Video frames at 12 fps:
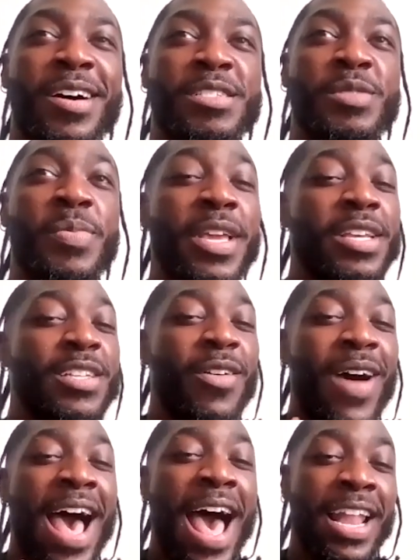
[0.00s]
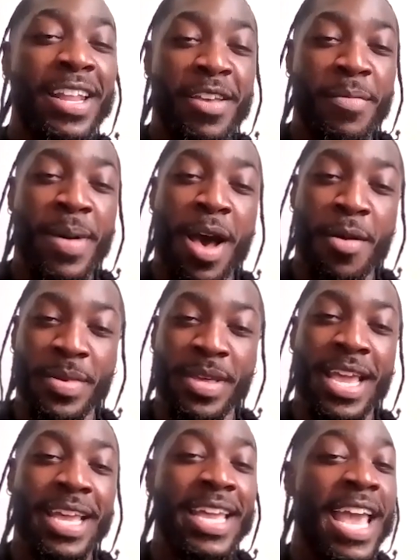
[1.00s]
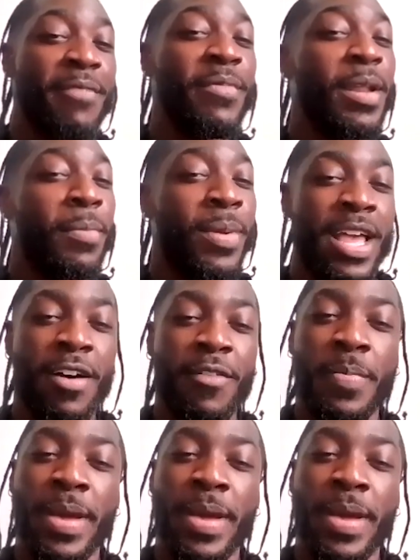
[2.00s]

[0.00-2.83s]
speaking so highly about me and gave me the playoff